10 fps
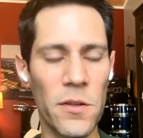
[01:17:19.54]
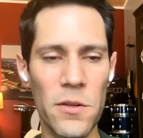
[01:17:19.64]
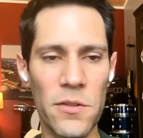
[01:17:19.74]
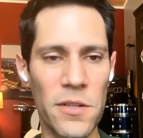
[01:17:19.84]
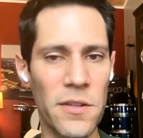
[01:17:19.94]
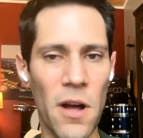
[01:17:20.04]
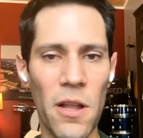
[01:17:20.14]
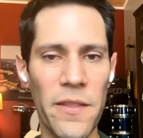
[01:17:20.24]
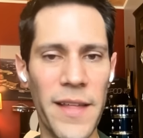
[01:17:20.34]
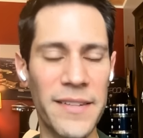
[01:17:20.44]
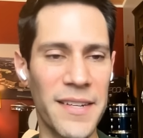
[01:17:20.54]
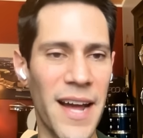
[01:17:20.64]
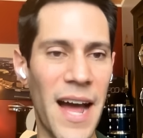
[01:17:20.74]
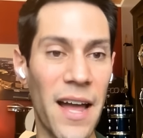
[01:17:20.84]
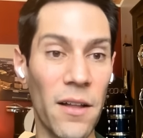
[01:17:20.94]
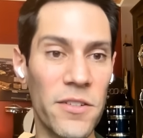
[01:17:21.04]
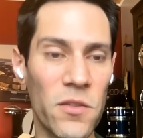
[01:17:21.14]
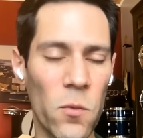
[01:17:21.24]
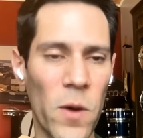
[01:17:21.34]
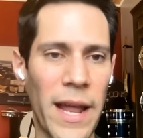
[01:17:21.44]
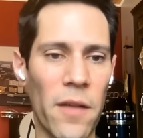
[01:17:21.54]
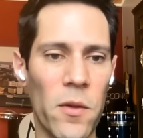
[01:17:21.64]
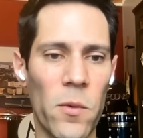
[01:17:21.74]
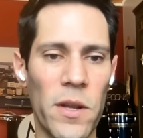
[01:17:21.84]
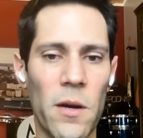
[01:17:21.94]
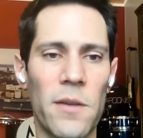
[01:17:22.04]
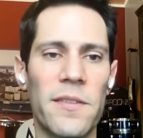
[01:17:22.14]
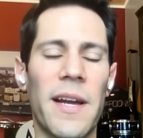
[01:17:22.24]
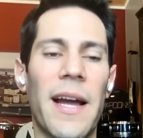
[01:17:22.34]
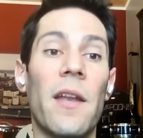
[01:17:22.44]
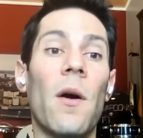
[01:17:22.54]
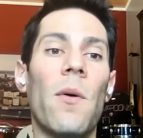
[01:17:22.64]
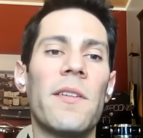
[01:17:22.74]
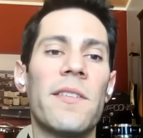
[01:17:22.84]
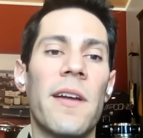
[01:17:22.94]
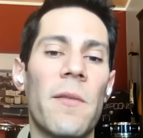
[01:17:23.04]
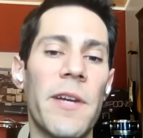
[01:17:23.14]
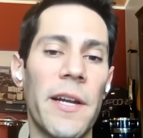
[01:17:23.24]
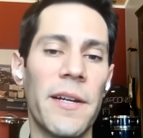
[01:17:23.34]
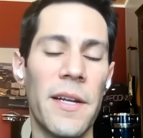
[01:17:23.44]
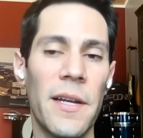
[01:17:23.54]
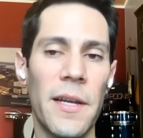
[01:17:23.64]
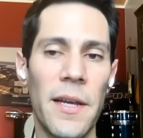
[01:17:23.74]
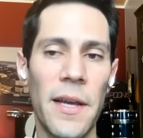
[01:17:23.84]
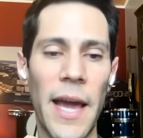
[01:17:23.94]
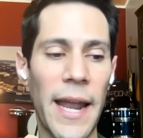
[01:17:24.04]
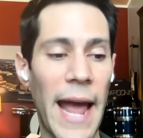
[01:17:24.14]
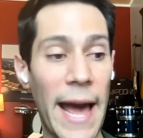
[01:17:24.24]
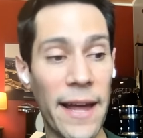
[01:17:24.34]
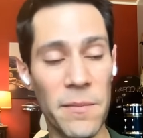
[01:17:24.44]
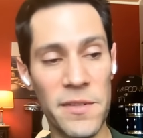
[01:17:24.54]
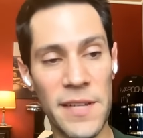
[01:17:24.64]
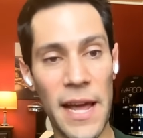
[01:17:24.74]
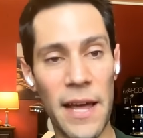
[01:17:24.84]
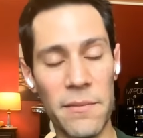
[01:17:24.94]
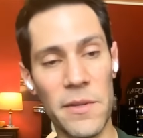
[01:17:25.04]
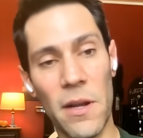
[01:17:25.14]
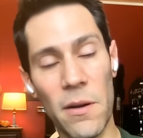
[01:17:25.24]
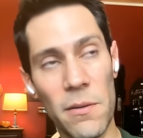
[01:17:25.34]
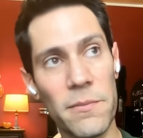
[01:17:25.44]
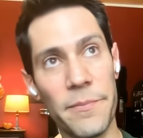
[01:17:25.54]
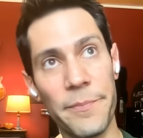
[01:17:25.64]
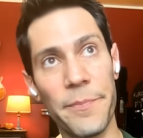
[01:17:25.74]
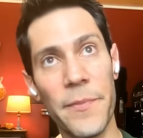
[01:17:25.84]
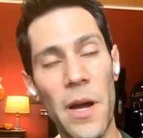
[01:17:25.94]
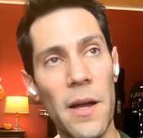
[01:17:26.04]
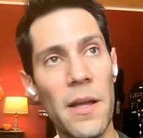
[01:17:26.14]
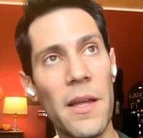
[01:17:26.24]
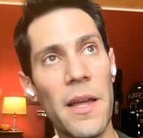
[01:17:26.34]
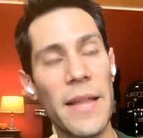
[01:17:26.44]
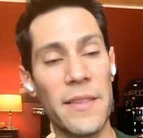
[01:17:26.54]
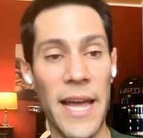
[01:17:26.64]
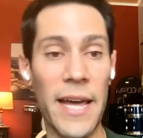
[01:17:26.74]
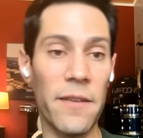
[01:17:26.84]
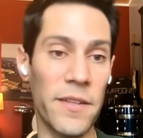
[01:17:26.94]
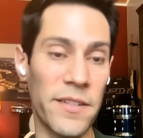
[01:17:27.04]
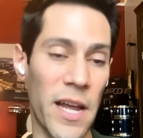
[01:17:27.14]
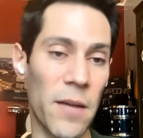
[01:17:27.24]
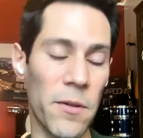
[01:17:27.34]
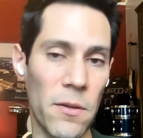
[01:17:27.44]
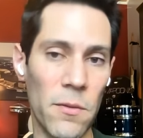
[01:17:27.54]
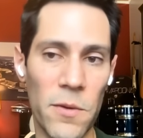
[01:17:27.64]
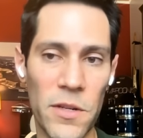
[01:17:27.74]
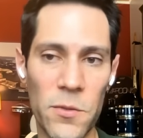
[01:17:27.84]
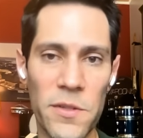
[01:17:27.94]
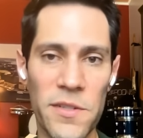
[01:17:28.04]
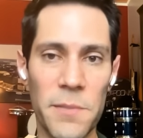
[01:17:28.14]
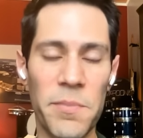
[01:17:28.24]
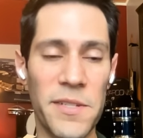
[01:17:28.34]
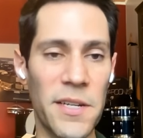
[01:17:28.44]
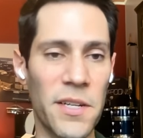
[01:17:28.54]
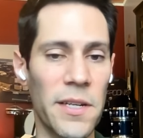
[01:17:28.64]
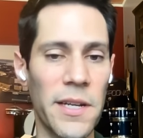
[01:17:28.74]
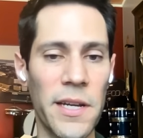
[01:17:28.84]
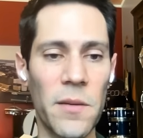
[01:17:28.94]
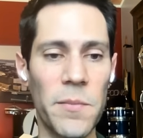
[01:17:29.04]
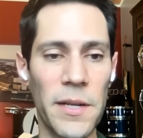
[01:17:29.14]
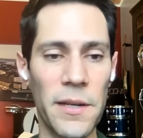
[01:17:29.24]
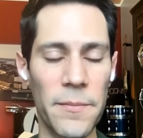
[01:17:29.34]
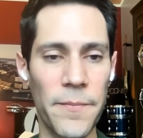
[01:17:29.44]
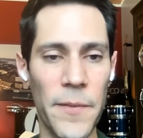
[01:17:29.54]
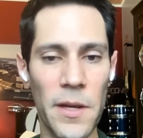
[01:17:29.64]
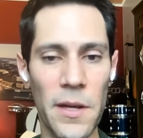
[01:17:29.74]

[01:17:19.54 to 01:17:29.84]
delusions, all of that denial just went out the window. It's like, I know what's coming. And Adam sat, you know, at the head of the table, which was the position he had been